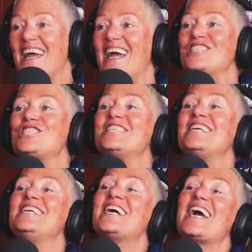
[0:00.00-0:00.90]
And she
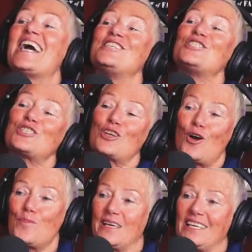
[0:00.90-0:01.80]
okay. and
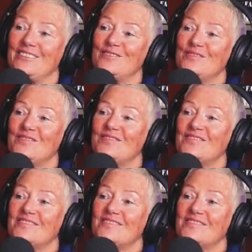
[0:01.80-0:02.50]
Tommy yep.